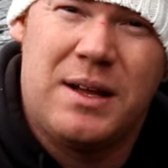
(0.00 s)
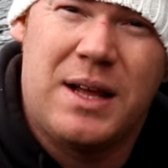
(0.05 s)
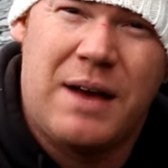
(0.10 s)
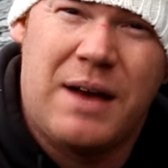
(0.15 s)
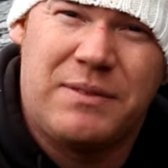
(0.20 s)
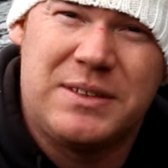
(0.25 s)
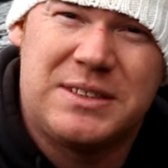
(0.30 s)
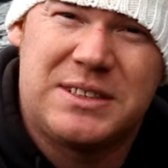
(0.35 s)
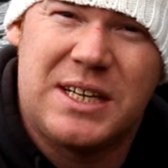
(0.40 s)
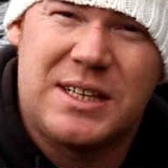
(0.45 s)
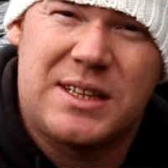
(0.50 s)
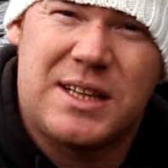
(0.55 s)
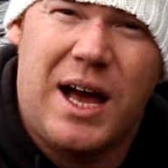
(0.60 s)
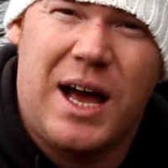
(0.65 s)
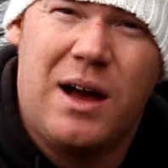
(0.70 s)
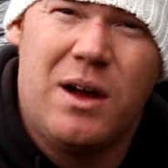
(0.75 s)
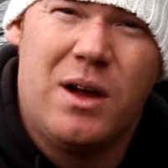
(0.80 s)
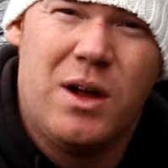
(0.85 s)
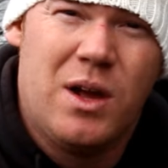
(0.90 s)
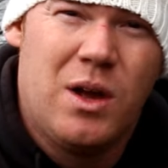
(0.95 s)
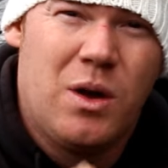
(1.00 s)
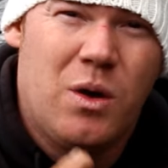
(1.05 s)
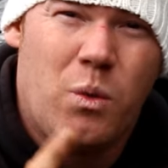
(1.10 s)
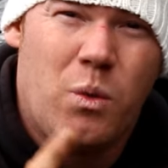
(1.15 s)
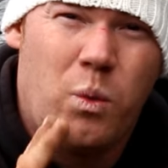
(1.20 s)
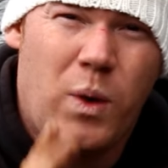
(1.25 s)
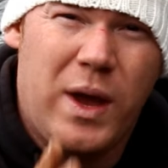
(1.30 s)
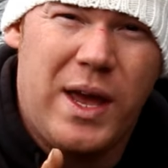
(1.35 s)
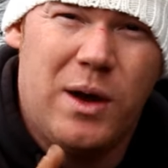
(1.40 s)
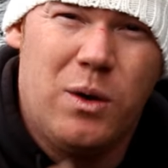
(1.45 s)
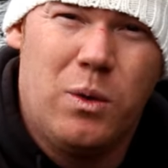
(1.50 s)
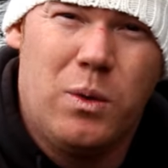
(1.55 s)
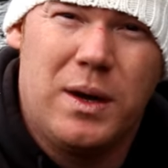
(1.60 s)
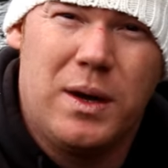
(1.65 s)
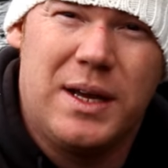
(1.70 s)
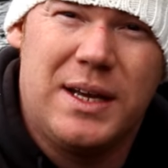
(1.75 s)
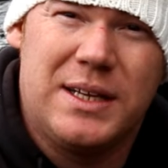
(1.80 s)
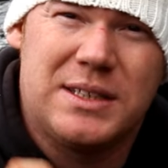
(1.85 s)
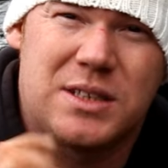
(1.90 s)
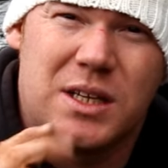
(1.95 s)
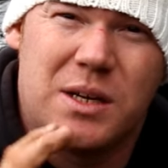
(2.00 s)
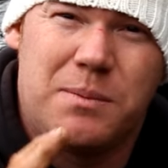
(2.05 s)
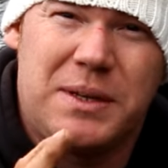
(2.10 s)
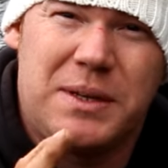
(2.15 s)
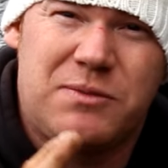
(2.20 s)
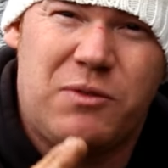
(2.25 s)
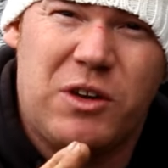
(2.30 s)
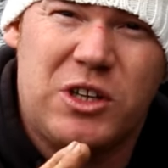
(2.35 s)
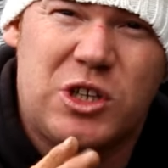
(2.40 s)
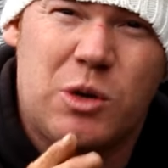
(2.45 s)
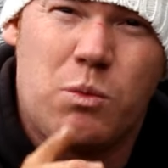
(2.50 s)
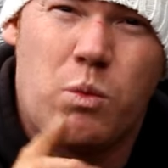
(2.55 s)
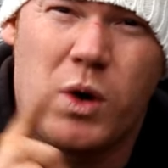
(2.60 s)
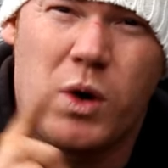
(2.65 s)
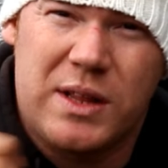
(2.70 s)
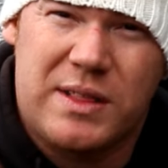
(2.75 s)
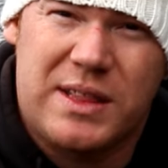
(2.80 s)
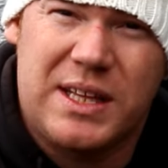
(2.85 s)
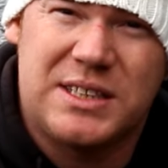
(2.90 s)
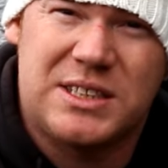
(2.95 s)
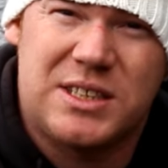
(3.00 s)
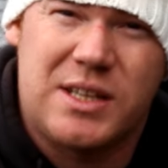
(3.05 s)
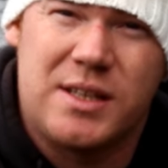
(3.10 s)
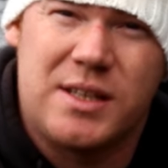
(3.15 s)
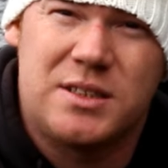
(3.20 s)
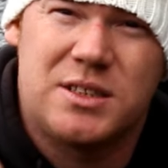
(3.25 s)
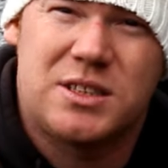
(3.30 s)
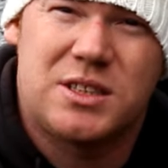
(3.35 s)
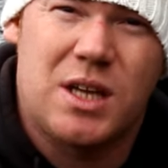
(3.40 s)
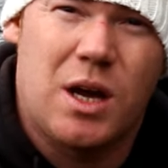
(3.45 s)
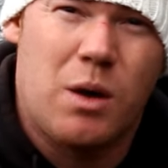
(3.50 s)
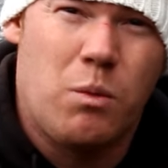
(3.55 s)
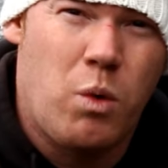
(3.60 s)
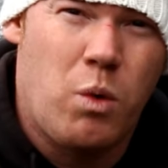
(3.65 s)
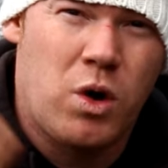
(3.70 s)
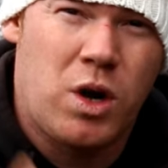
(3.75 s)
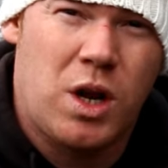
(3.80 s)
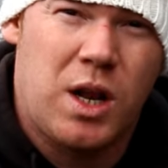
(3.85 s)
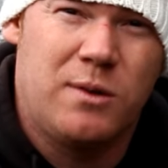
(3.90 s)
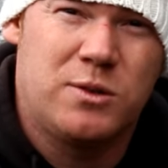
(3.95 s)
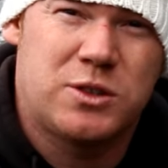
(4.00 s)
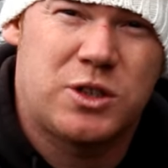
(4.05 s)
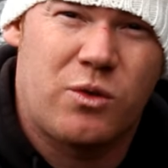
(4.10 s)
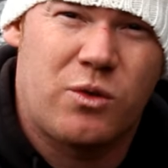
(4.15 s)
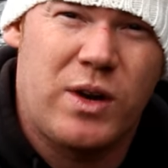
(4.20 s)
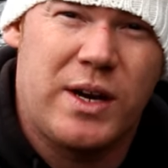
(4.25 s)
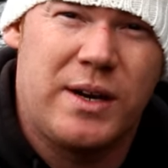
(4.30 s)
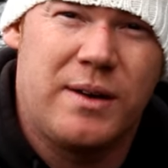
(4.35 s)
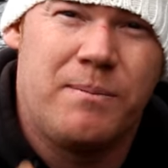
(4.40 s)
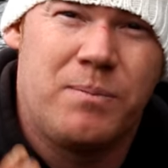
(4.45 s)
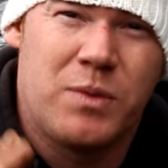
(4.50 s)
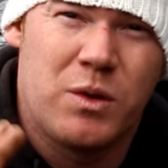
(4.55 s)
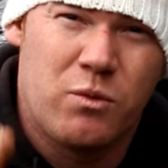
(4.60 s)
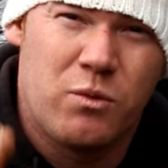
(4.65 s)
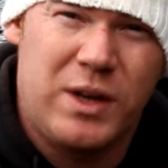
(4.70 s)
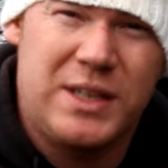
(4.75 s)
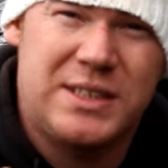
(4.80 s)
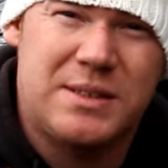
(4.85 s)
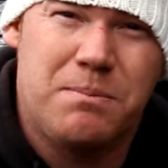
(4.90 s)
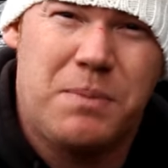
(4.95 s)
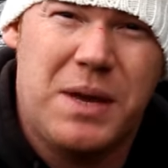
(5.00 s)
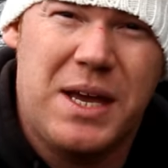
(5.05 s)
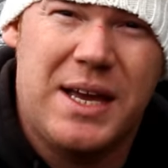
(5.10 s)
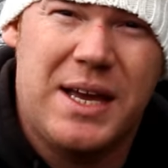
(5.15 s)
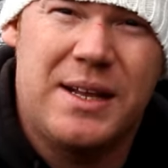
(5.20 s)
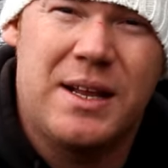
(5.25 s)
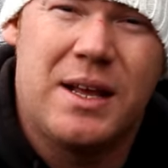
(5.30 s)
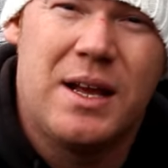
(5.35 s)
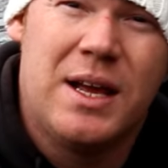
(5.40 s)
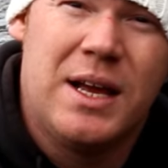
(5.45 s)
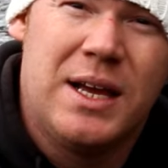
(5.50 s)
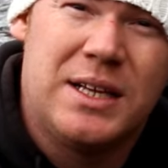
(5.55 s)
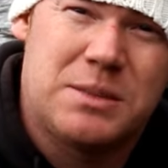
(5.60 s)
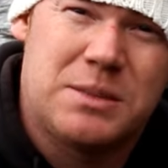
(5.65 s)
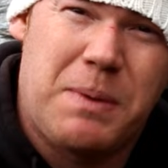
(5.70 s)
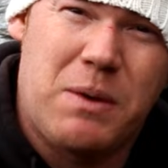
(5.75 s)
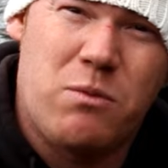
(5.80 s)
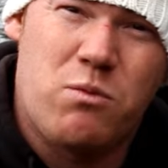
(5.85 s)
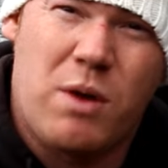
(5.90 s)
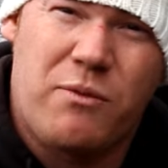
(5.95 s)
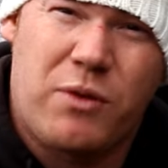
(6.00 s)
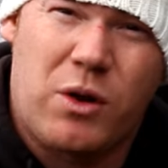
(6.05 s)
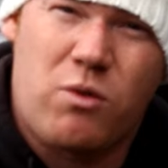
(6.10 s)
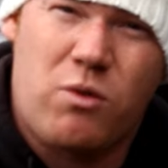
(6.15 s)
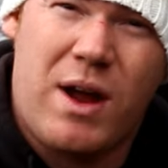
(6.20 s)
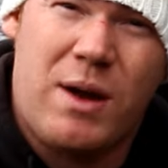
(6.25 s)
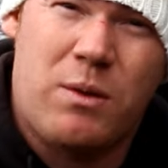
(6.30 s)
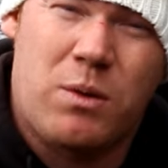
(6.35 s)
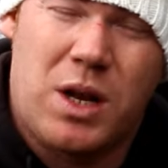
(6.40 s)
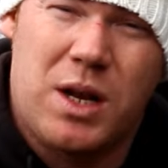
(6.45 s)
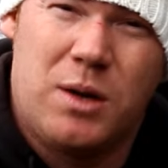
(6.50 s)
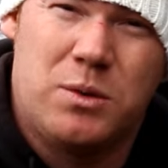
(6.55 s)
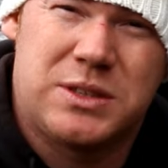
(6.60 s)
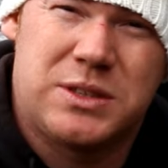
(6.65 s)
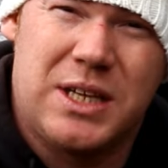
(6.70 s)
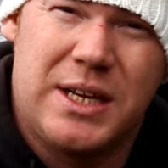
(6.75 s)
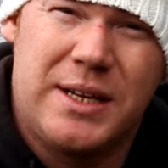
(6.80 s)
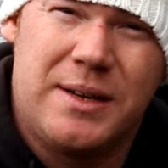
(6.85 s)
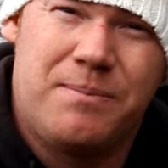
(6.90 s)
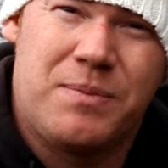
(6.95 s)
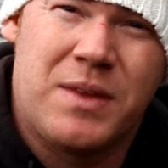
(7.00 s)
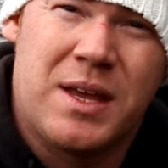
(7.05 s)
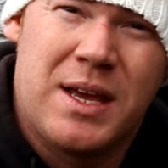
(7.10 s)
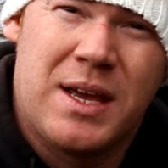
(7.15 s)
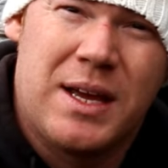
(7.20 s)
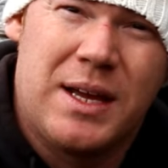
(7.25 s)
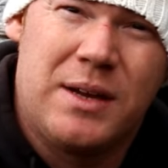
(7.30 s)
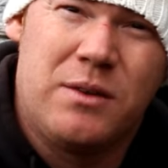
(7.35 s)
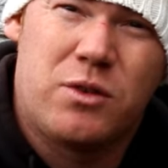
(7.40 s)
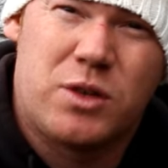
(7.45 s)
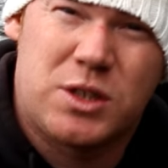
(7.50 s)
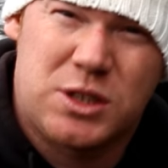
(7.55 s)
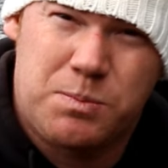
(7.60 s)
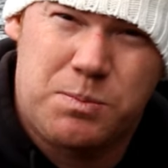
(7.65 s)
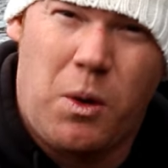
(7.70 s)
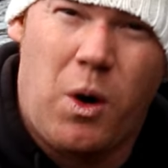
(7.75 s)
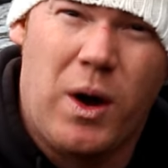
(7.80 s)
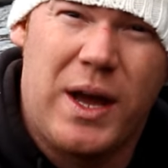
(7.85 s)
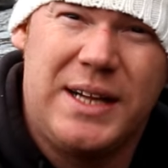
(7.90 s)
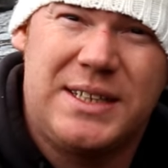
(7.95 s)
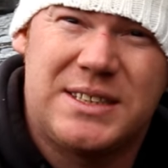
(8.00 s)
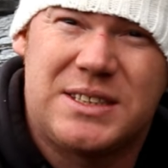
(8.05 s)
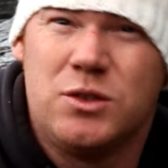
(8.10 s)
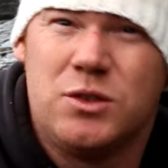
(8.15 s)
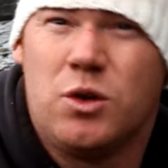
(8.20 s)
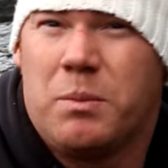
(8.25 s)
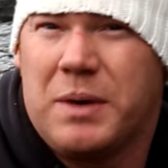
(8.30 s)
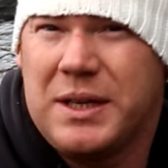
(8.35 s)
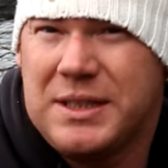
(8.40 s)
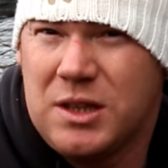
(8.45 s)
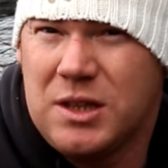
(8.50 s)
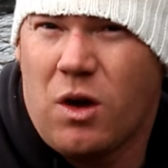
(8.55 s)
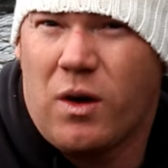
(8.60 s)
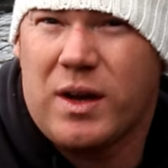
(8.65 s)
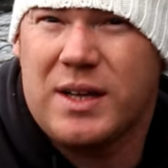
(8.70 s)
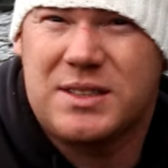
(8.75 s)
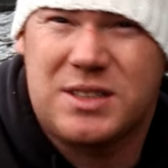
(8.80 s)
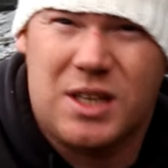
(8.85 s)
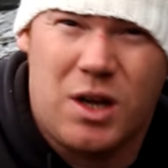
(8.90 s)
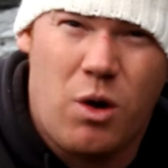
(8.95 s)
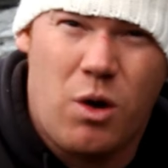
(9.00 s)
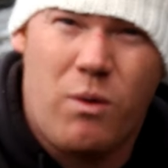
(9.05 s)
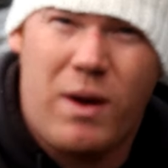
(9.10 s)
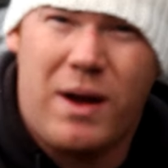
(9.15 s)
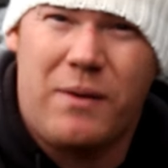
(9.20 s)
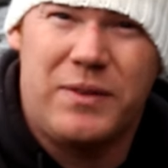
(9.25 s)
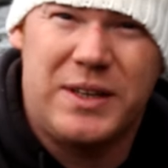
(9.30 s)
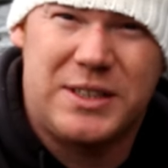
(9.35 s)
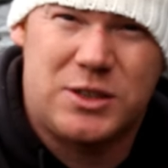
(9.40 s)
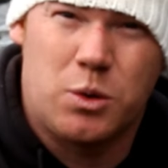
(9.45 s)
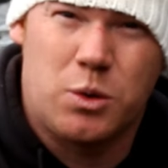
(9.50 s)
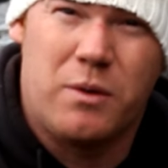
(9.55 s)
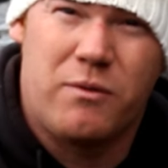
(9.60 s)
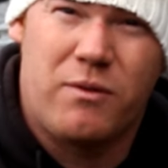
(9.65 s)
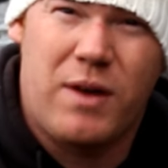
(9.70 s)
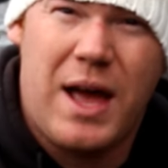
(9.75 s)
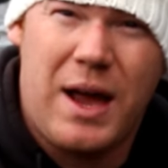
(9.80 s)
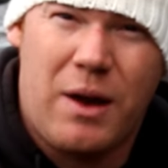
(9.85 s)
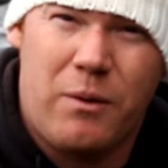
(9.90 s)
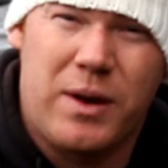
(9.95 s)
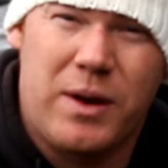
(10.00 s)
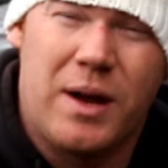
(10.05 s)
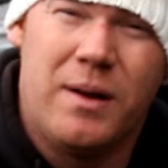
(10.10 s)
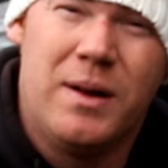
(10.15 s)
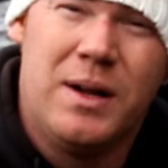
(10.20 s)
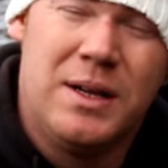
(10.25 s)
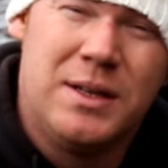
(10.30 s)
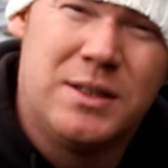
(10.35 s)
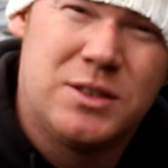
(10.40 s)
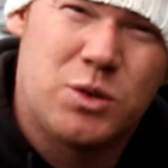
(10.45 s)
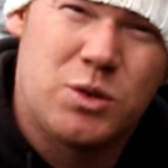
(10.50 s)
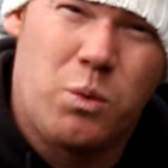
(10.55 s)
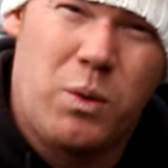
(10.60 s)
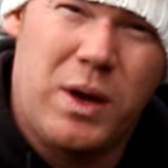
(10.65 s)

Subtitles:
Having said that, Will is going to be fishing one at distance and one closer in. Reason being, it's a bit rougher ground close in, and spotteds normally like to go around this sort of area. So